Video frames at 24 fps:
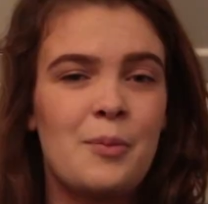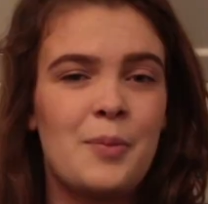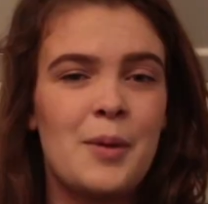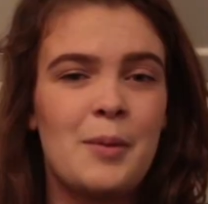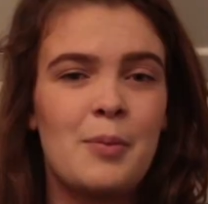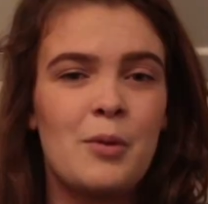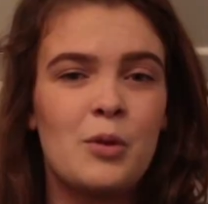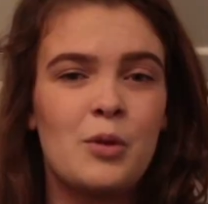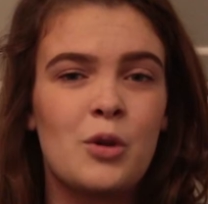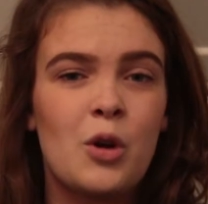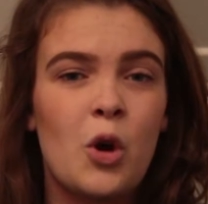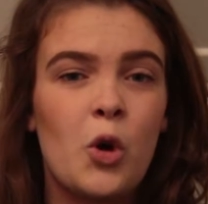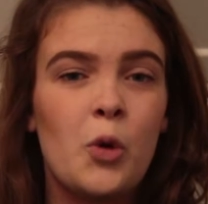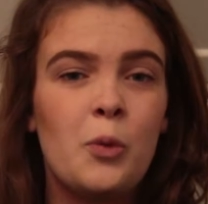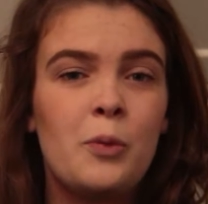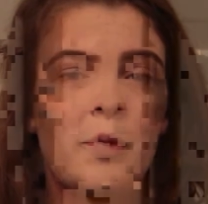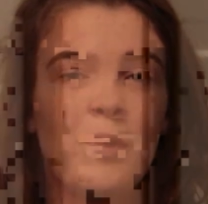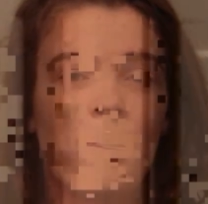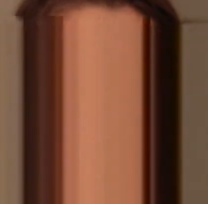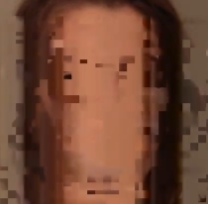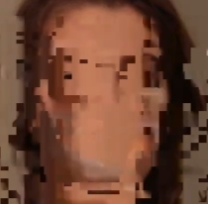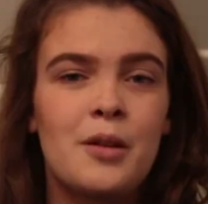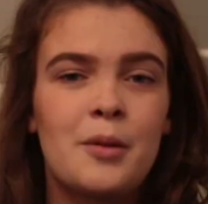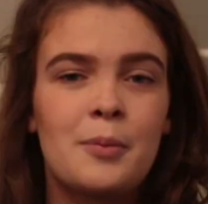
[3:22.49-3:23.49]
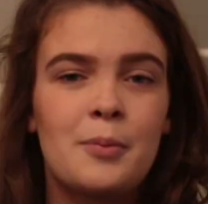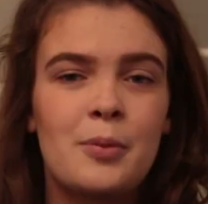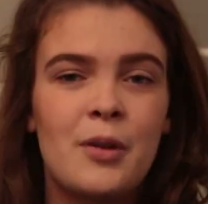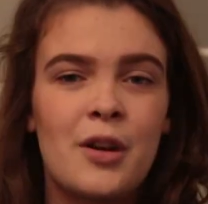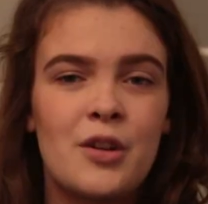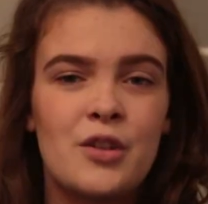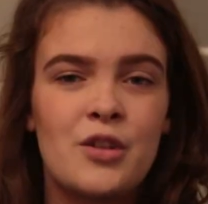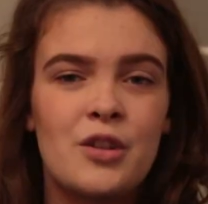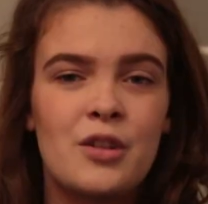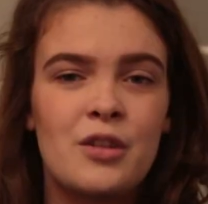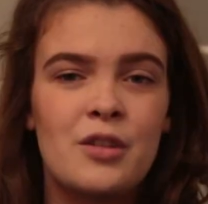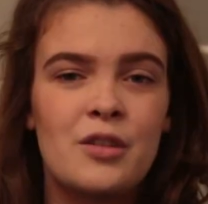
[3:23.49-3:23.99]
people cope with their
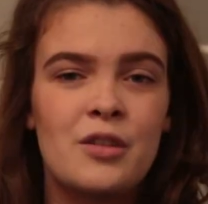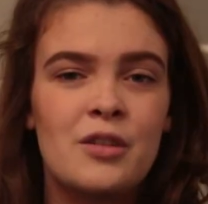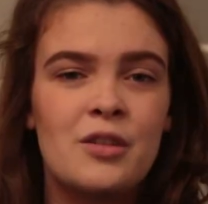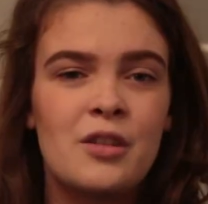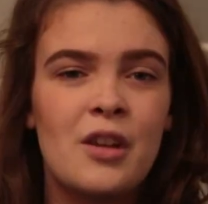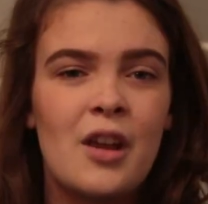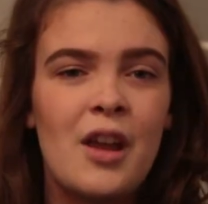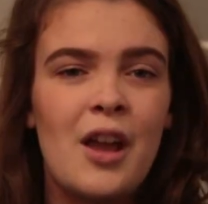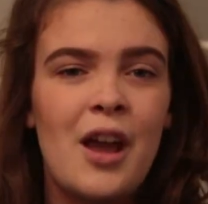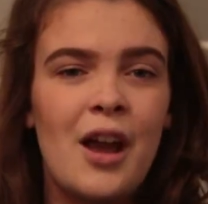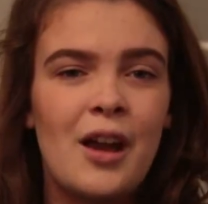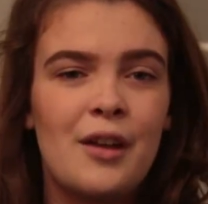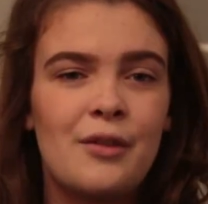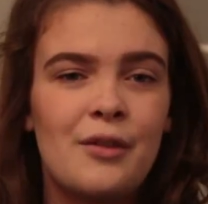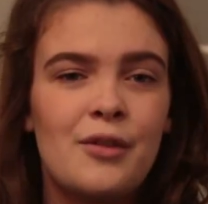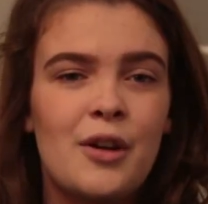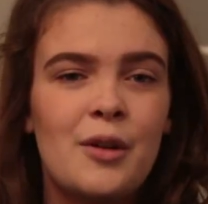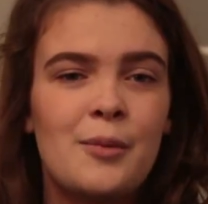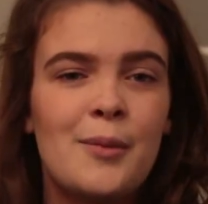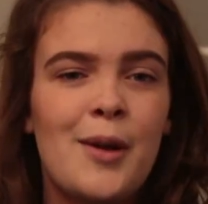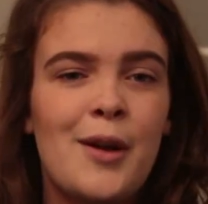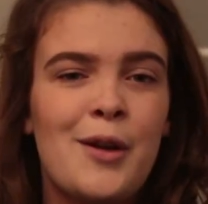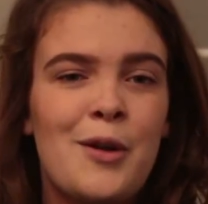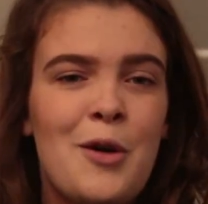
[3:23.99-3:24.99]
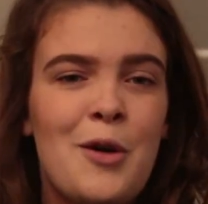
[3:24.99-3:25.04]
oppressions, I found my